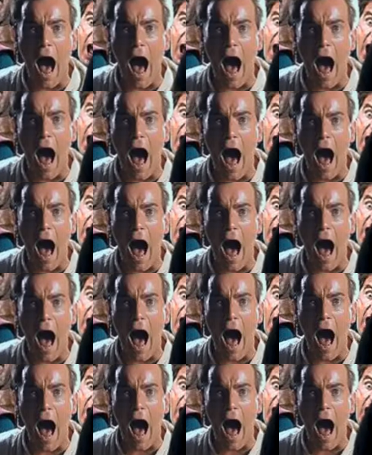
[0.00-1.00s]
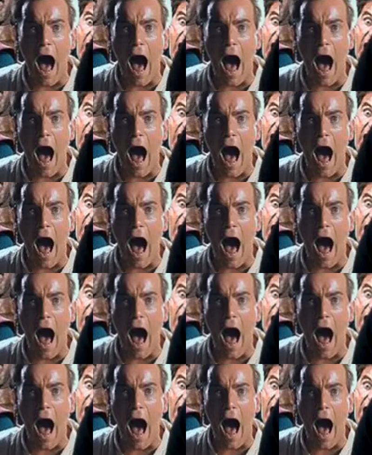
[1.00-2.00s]

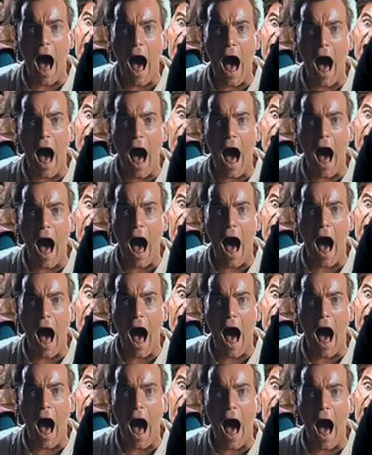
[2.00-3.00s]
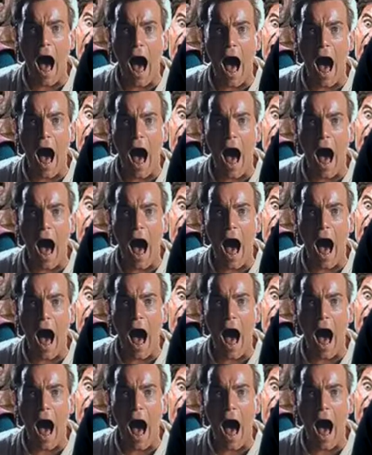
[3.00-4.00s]

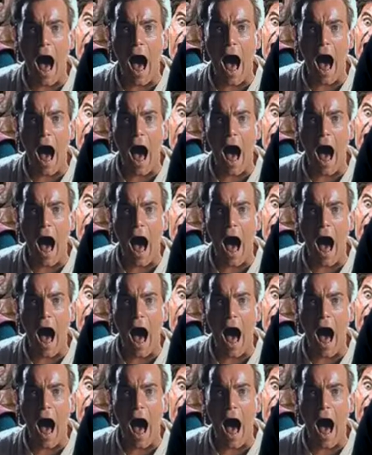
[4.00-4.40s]
This person isn't speaking.